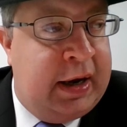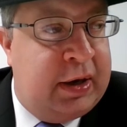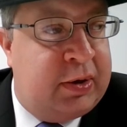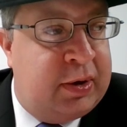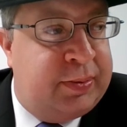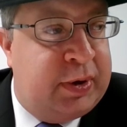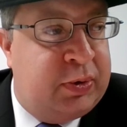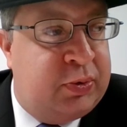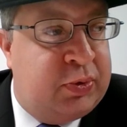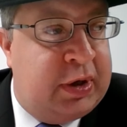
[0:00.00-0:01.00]
And I could
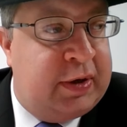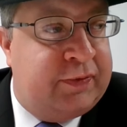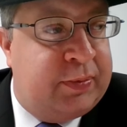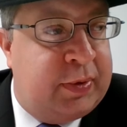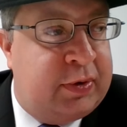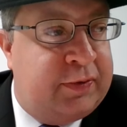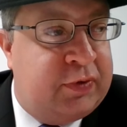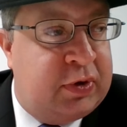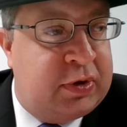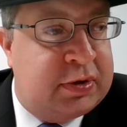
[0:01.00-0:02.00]
be reading from other
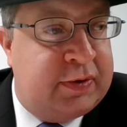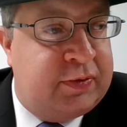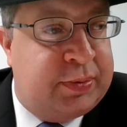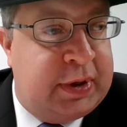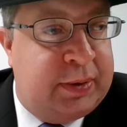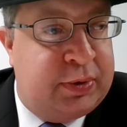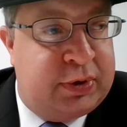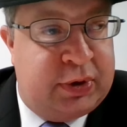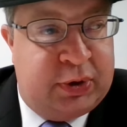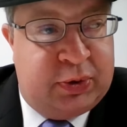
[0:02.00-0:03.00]
versions of the Bible,
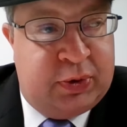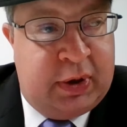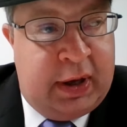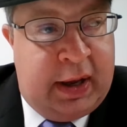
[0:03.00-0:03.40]
too,